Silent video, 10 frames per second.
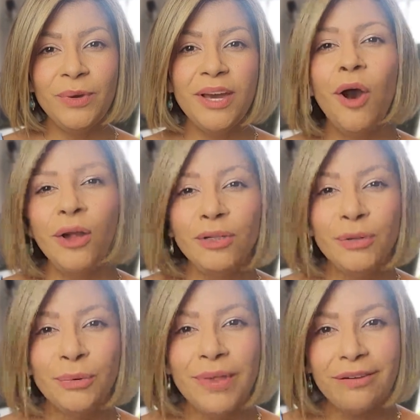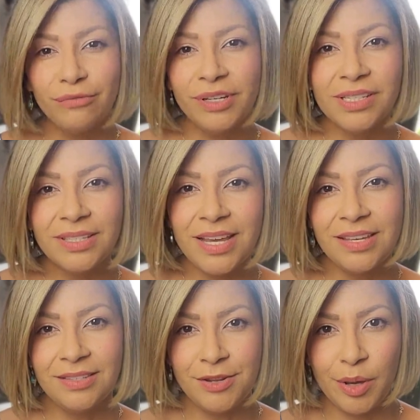We all know that real
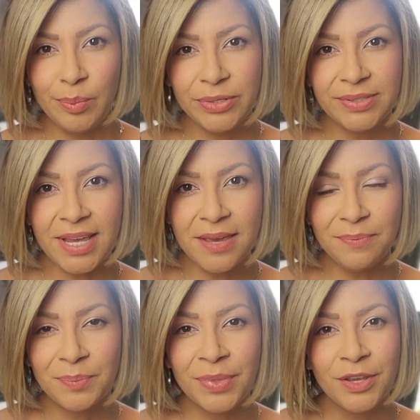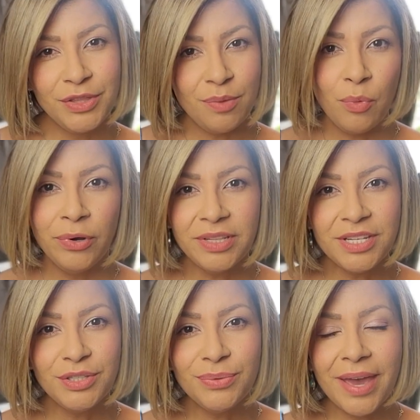estate is a numbers game. The more
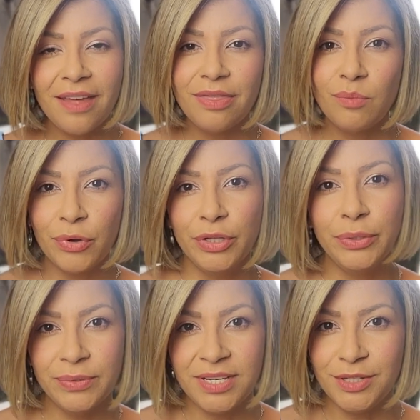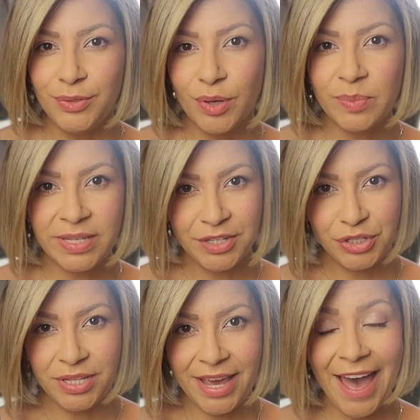leads you get, the more closings you can
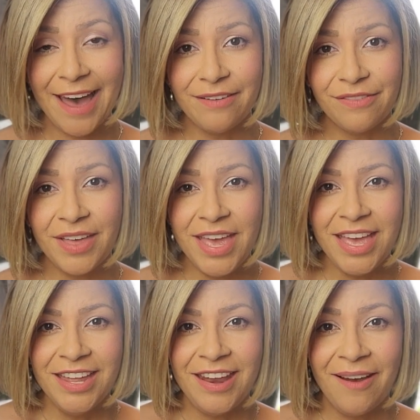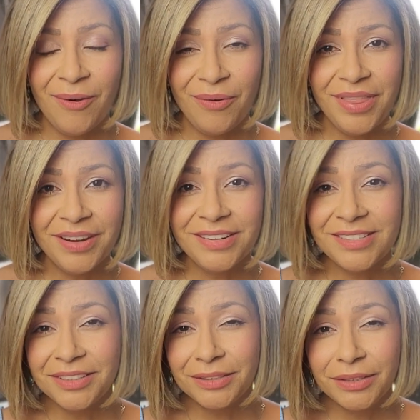potentially have. Now, there
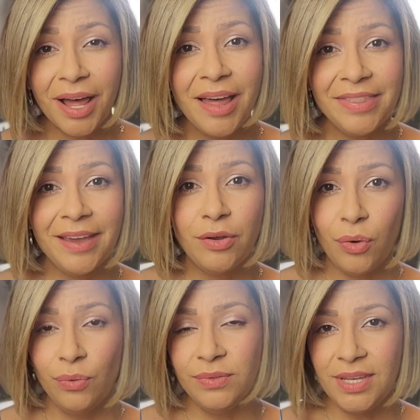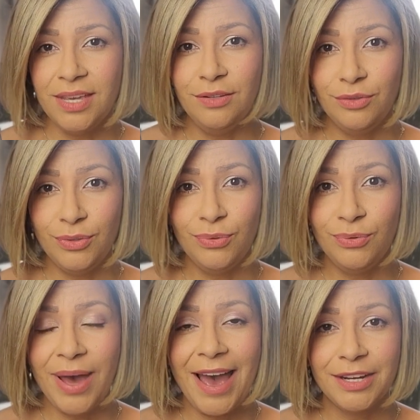is a lot that goes
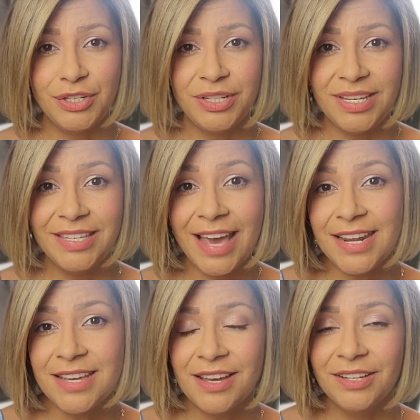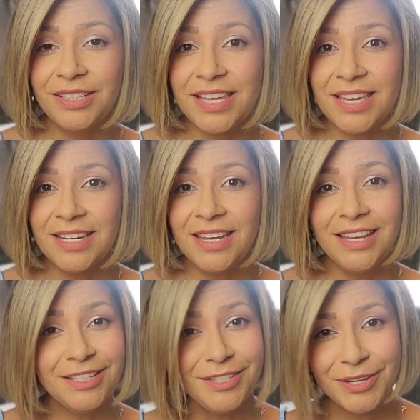into actually getting a lead
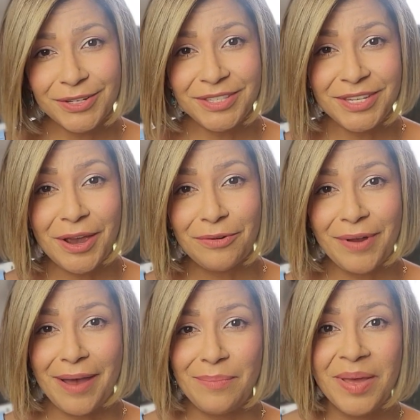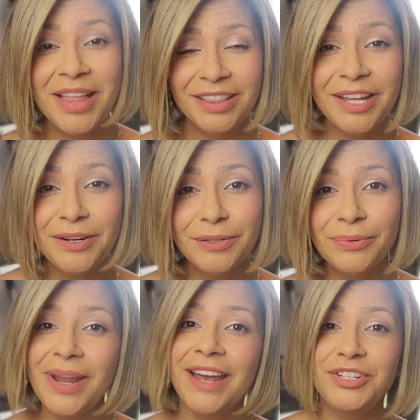into your CRM, let
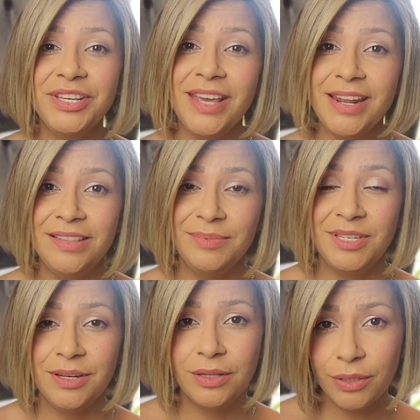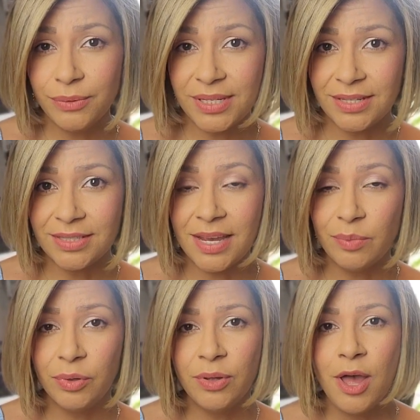alone actually getting them to the closing
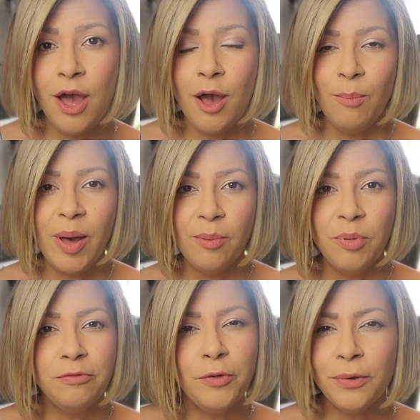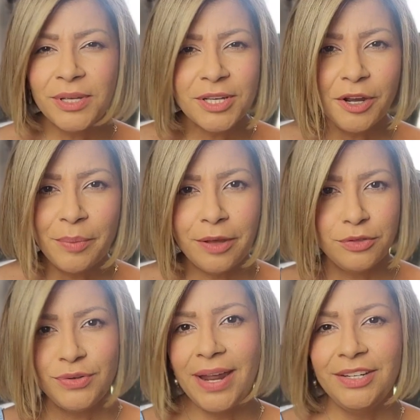table. But before we talk about
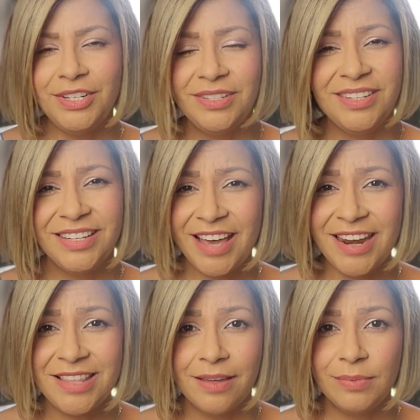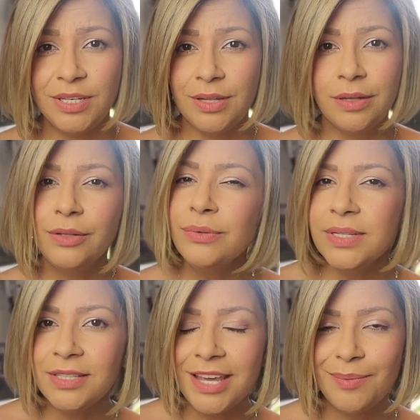strategies to getting them to the
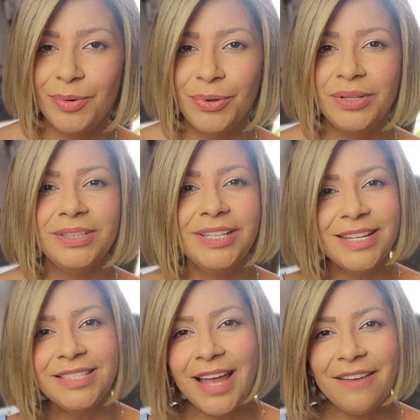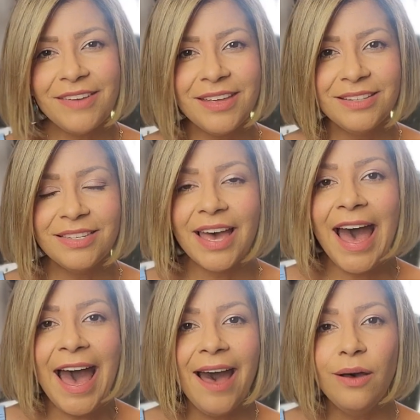closing table, let's dive into
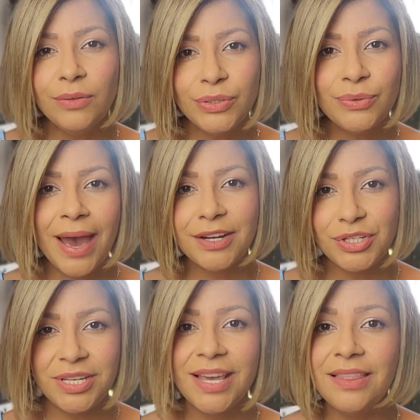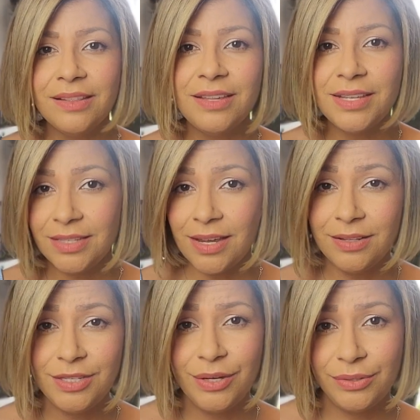how to actually get the leads
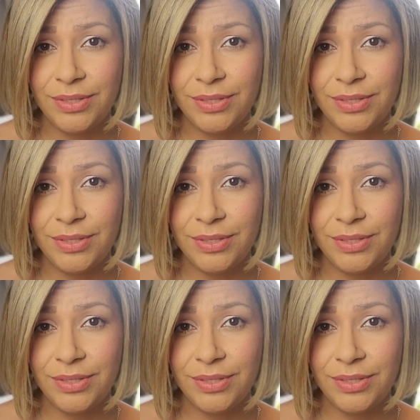into your